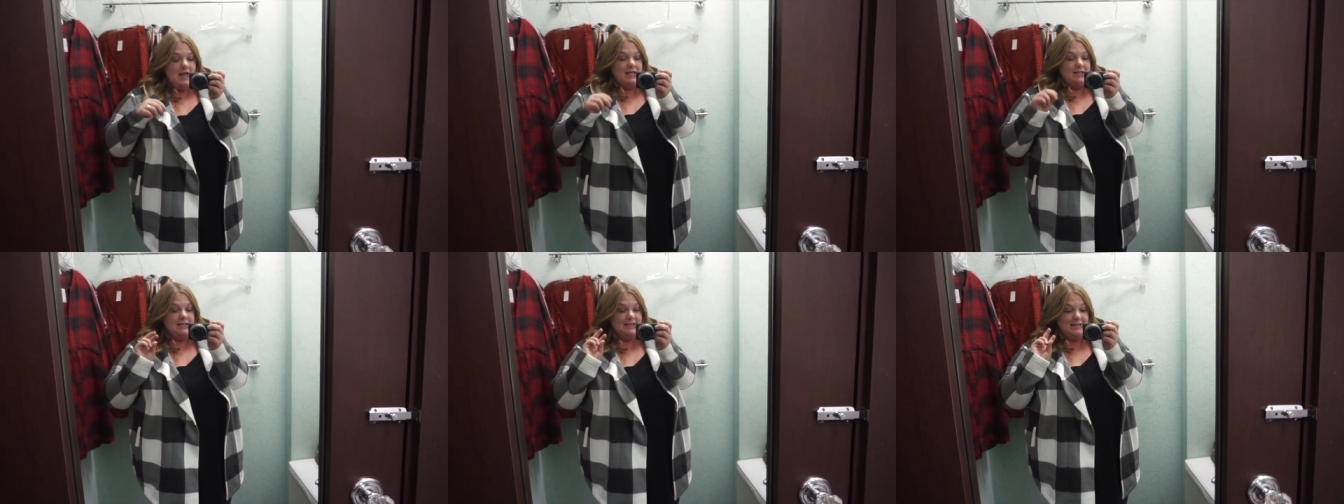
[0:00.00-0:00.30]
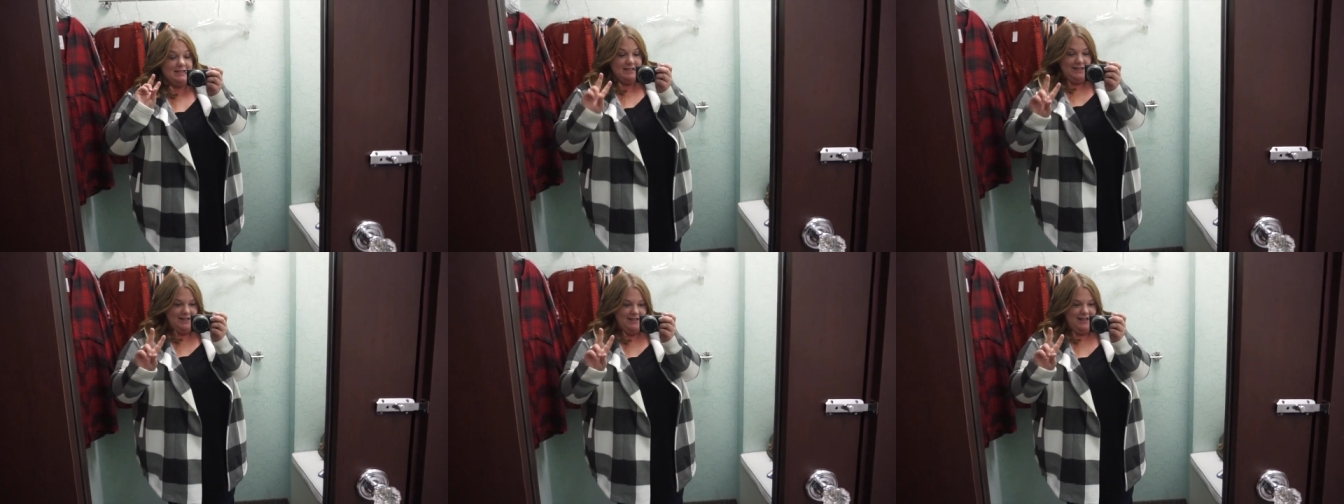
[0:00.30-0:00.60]

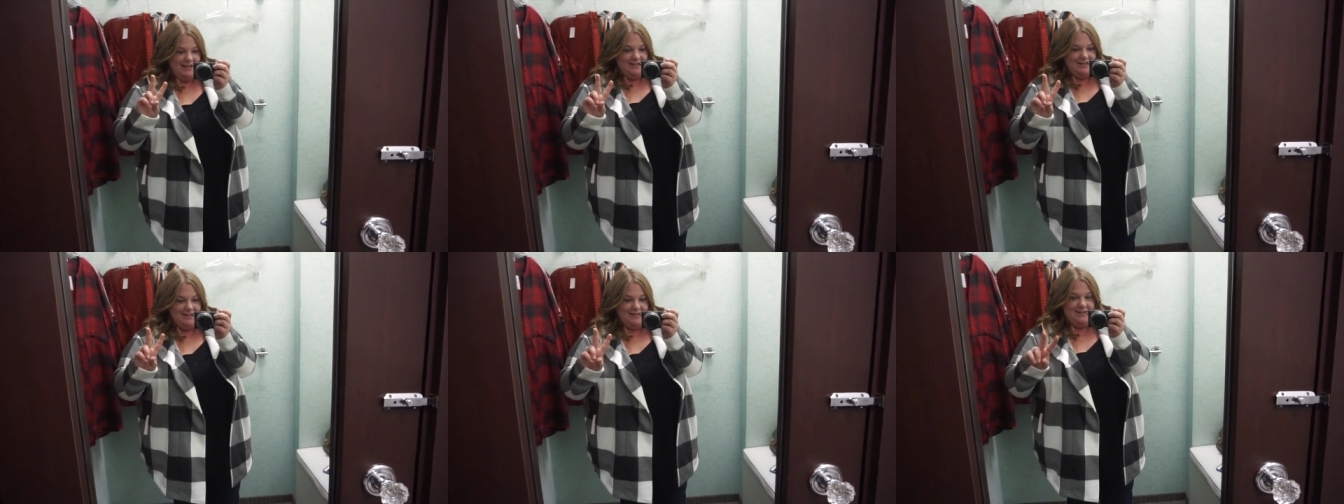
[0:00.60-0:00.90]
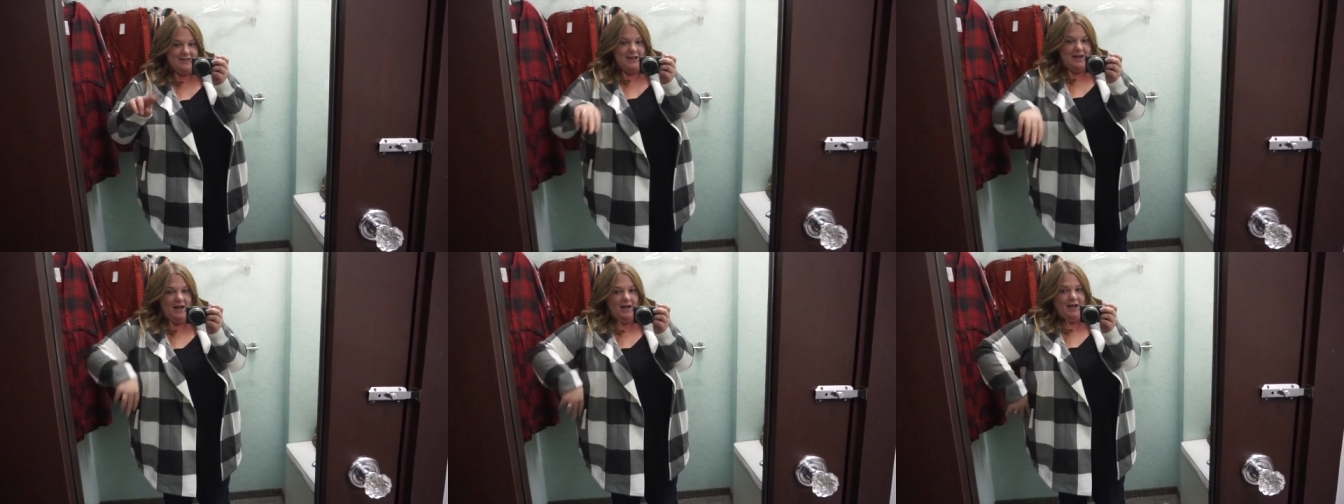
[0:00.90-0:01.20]

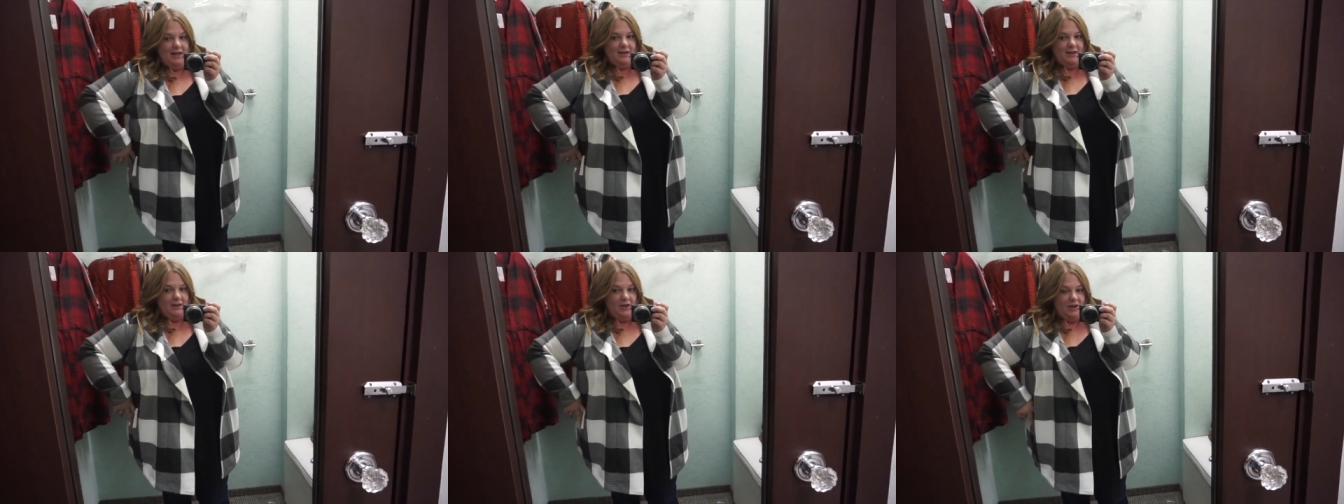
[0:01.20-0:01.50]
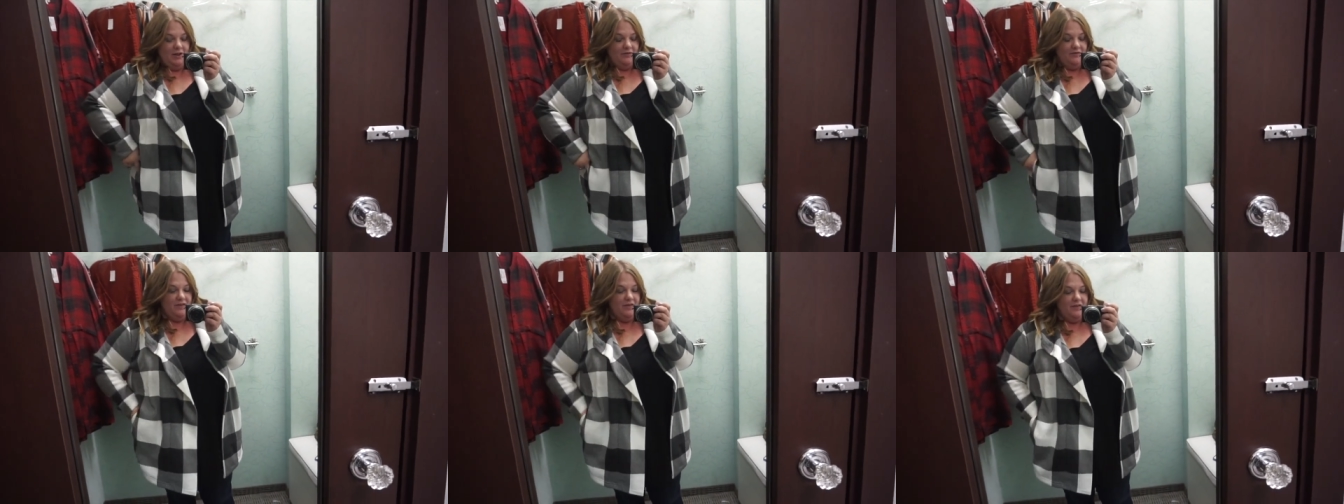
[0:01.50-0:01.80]
Second, I
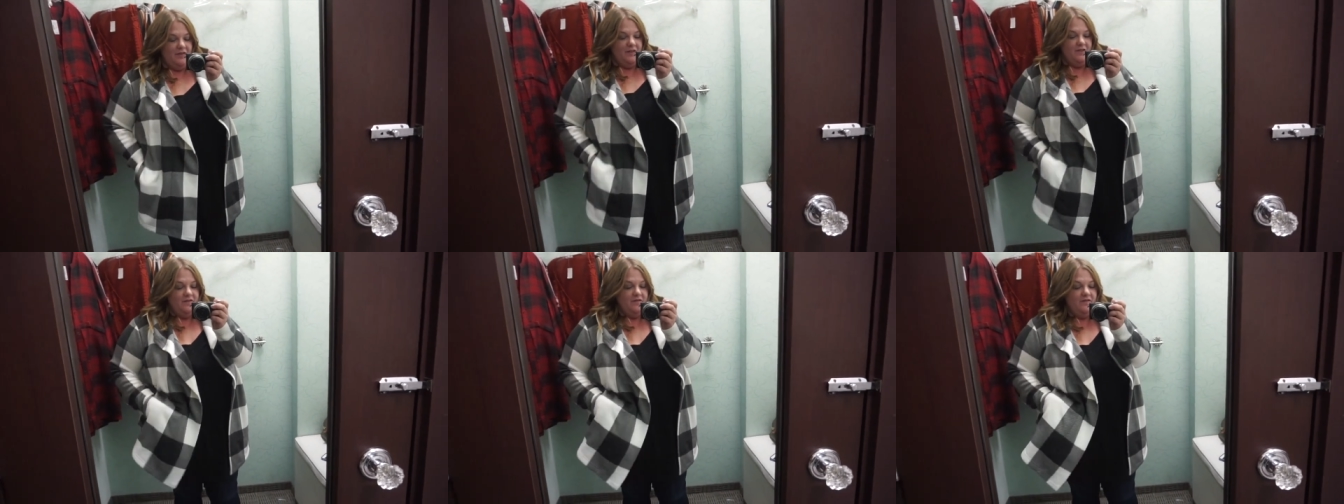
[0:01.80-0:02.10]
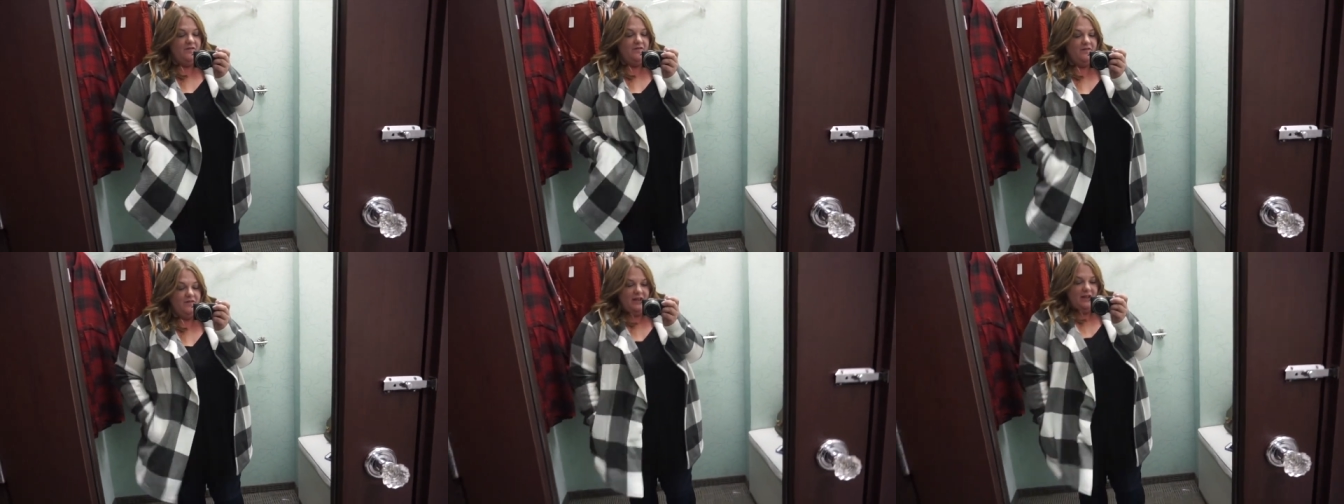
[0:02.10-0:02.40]
love the
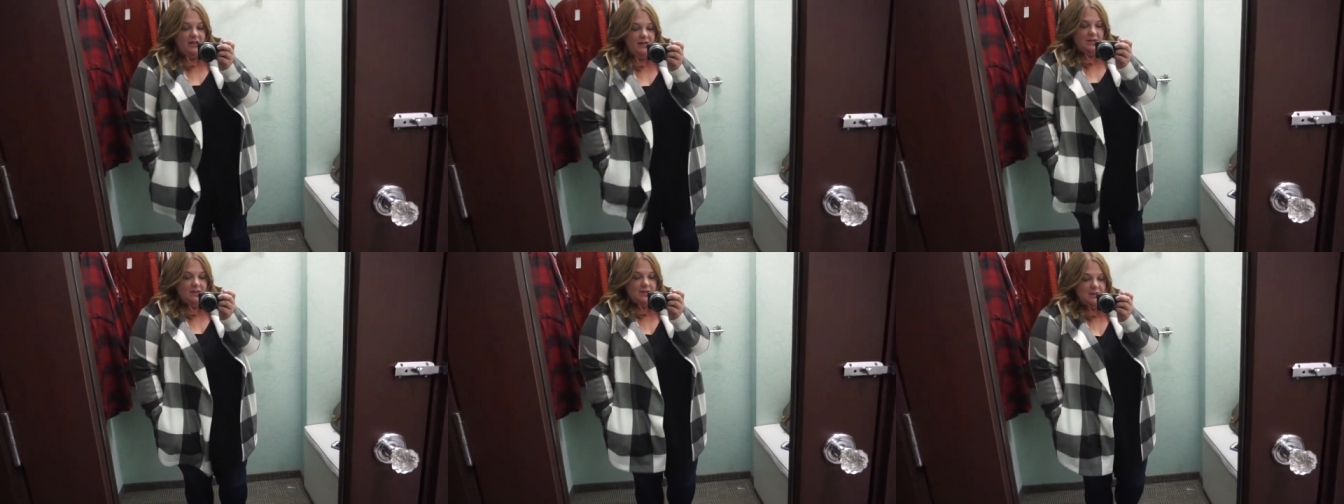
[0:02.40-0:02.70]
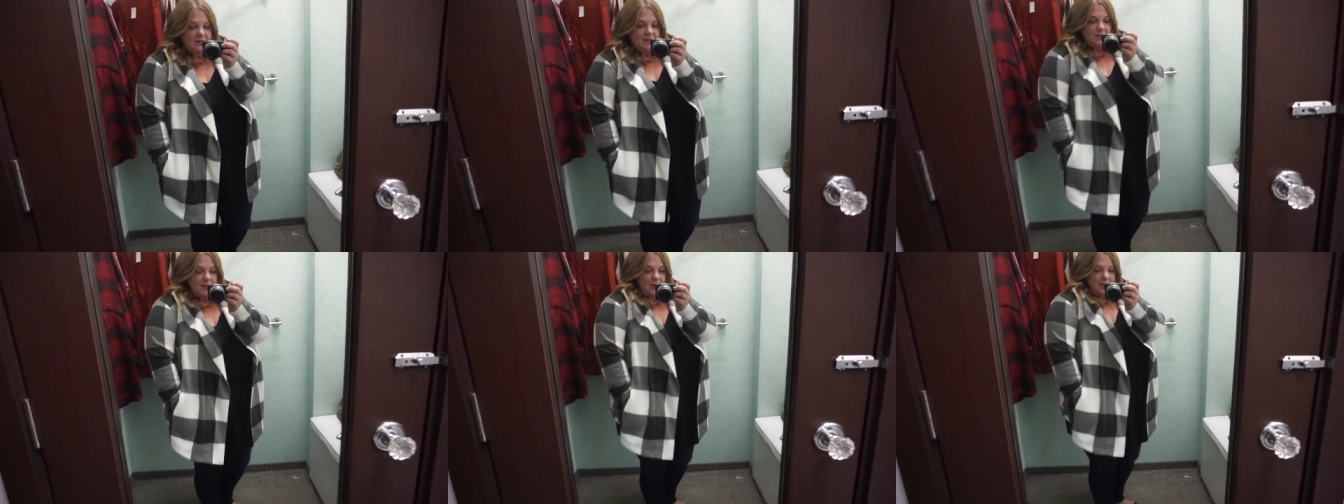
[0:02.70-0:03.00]
fit.